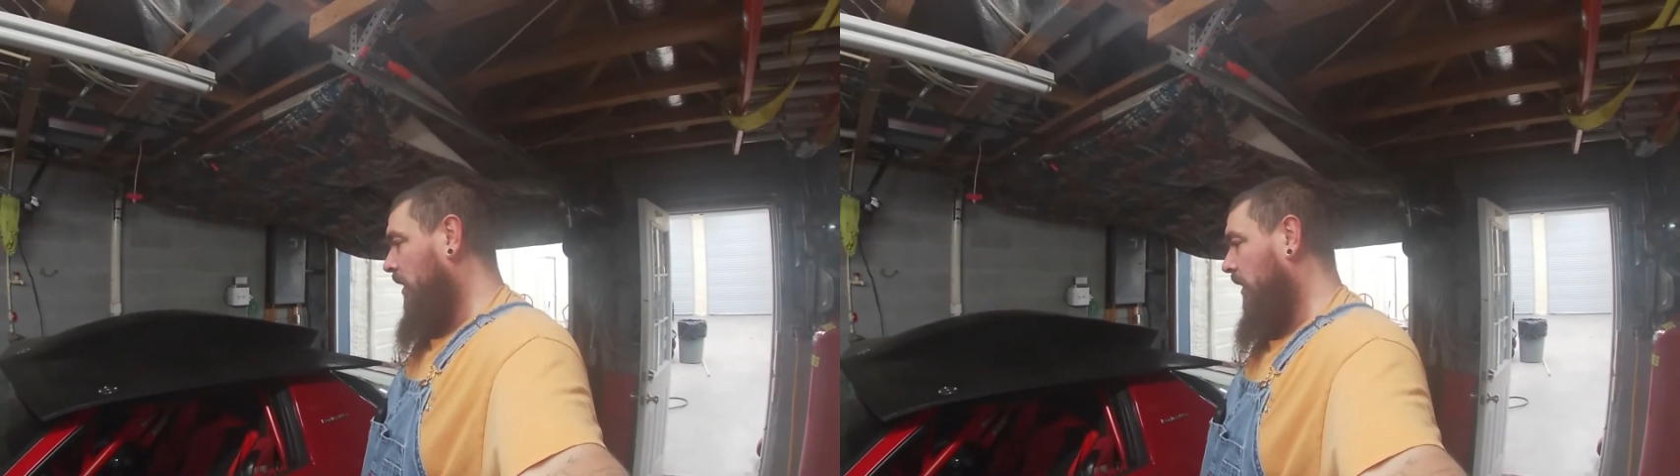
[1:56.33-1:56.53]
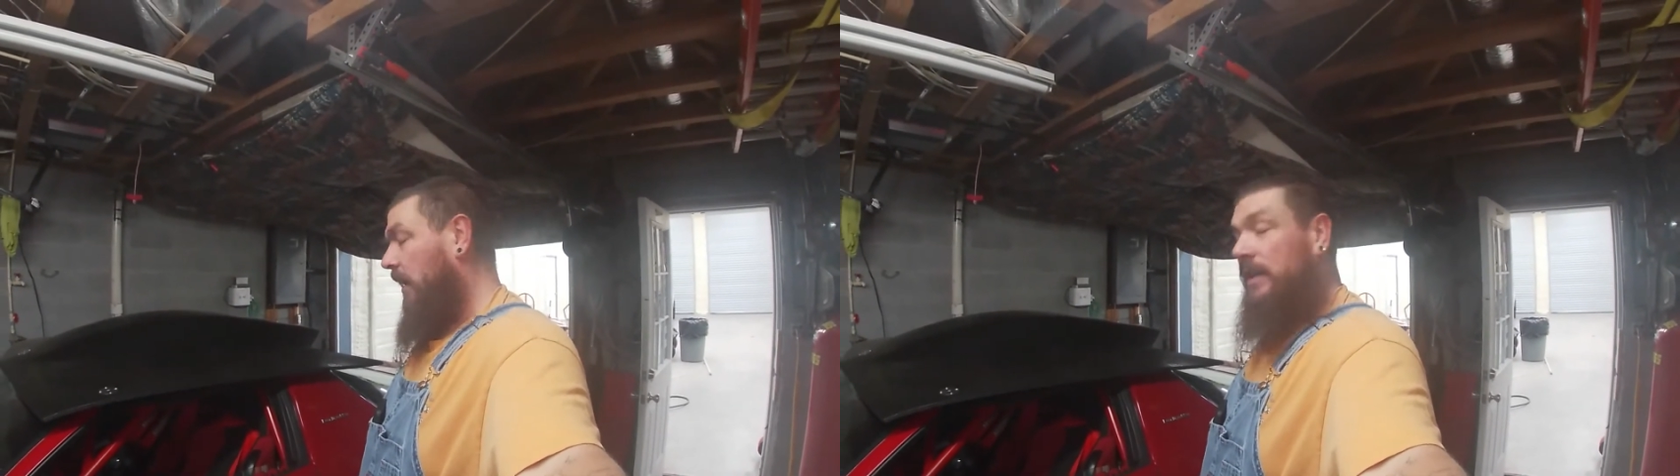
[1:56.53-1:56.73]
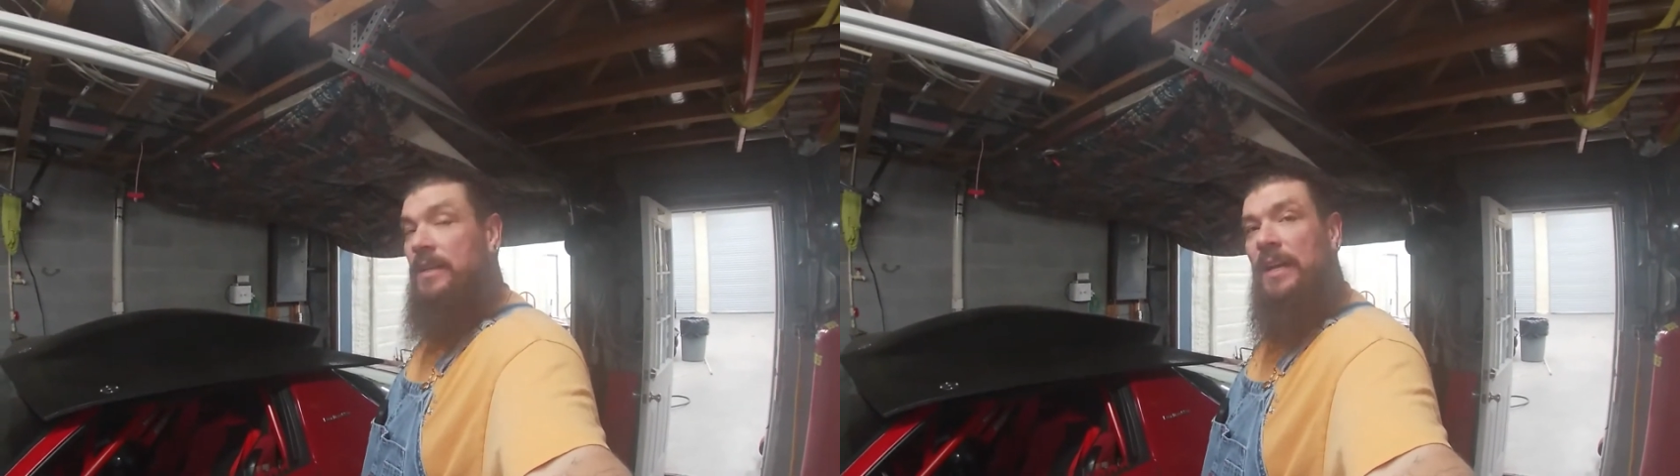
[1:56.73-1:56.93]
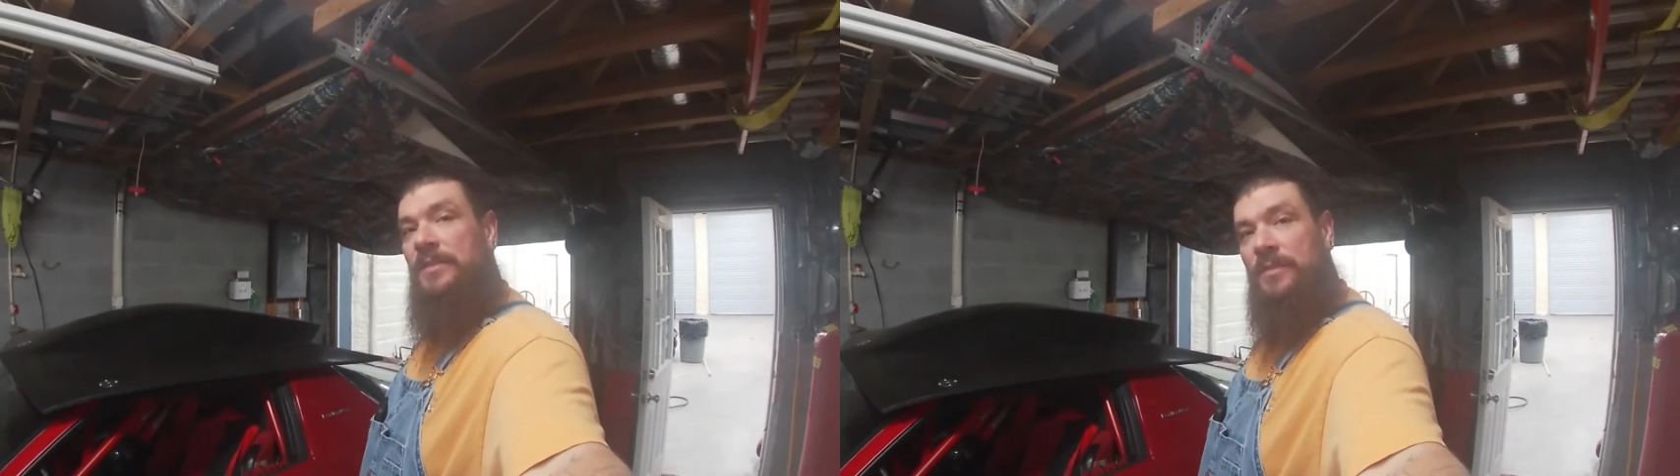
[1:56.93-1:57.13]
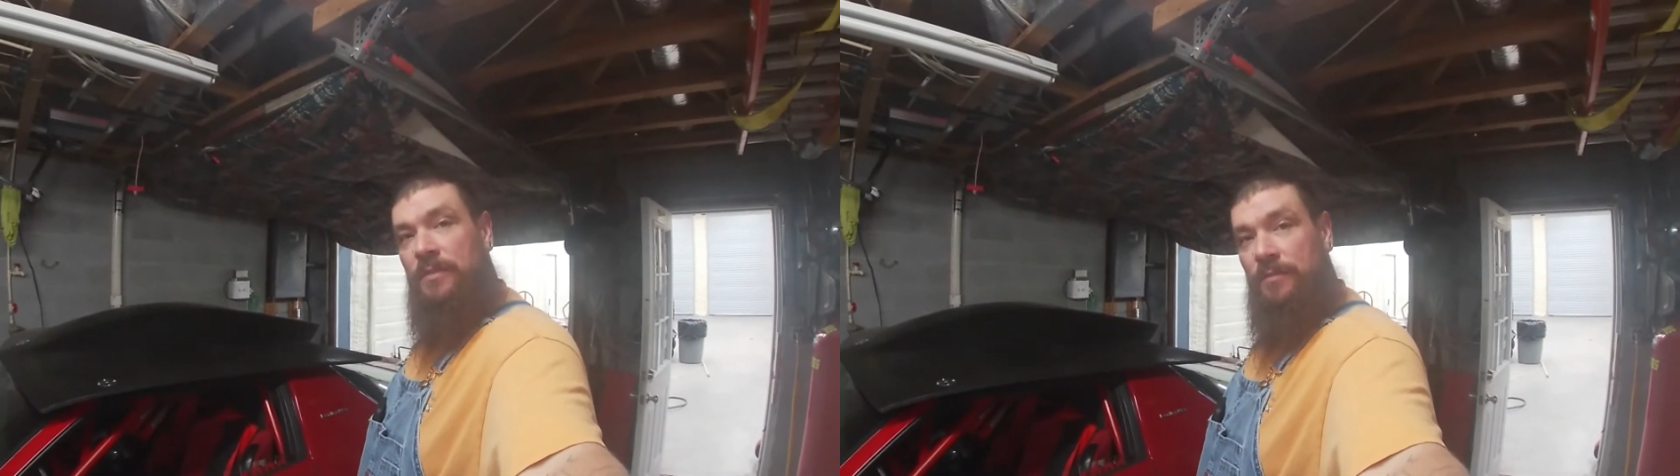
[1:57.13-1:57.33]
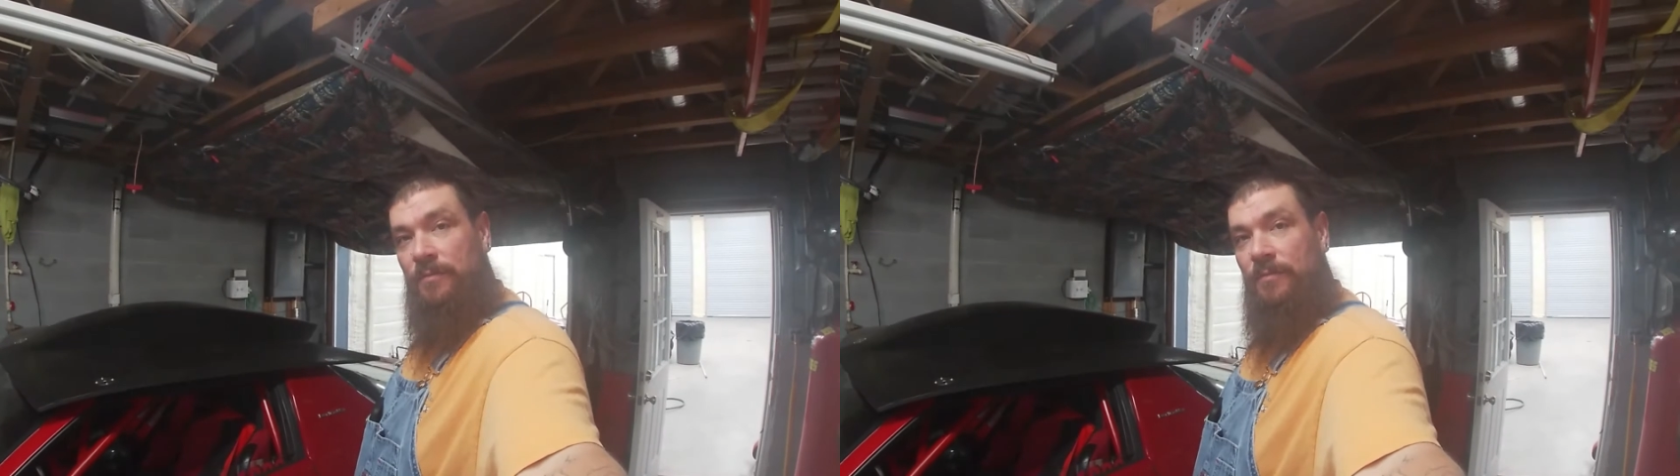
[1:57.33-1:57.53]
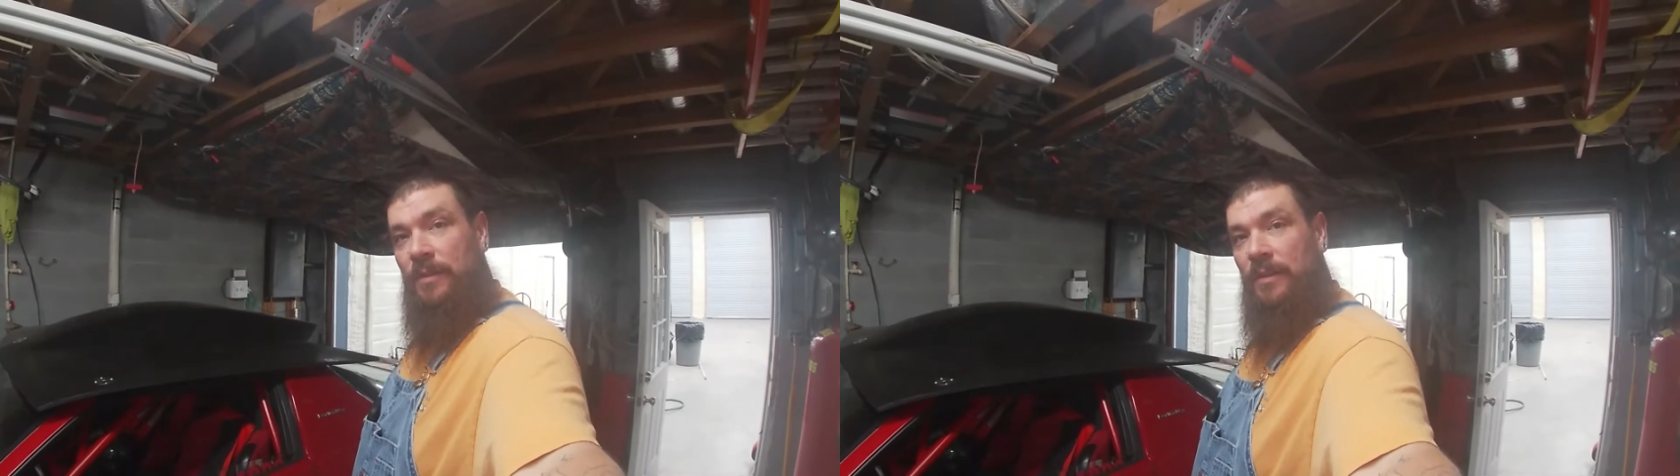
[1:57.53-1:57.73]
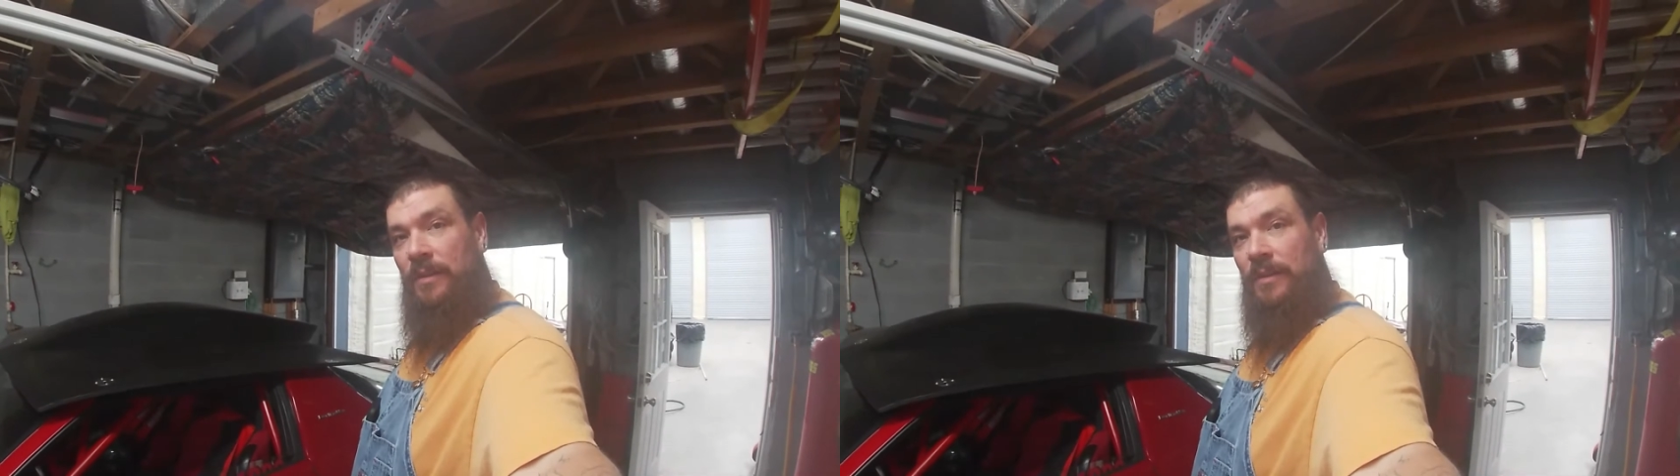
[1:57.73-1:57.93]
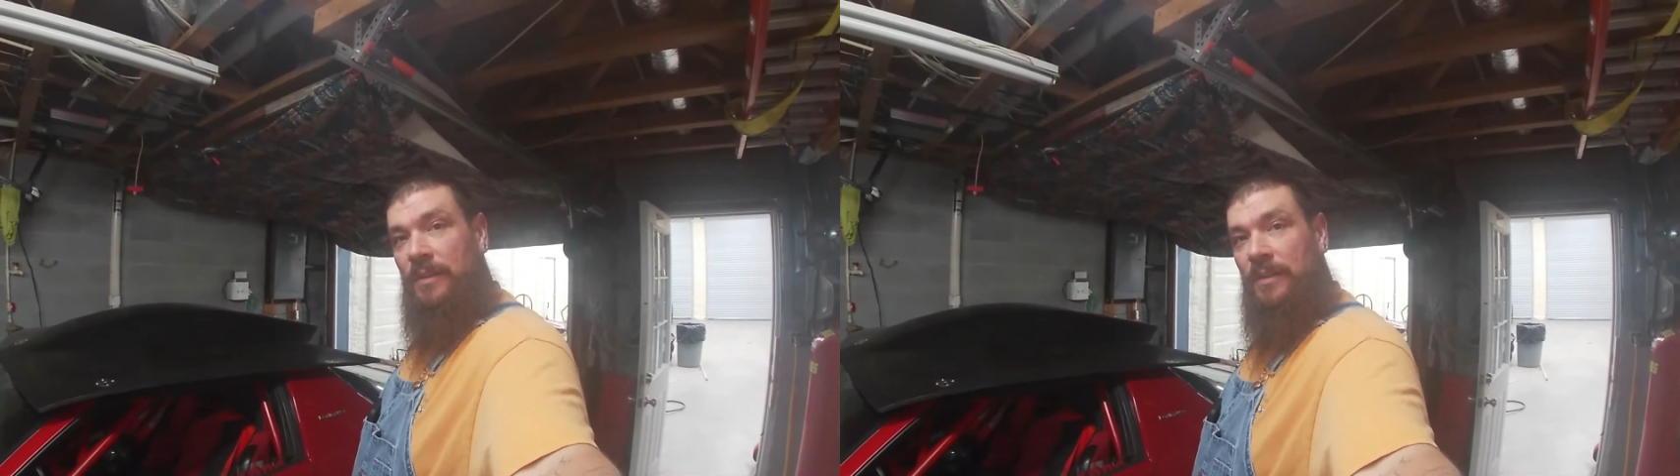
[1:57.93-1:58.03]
And then I changed the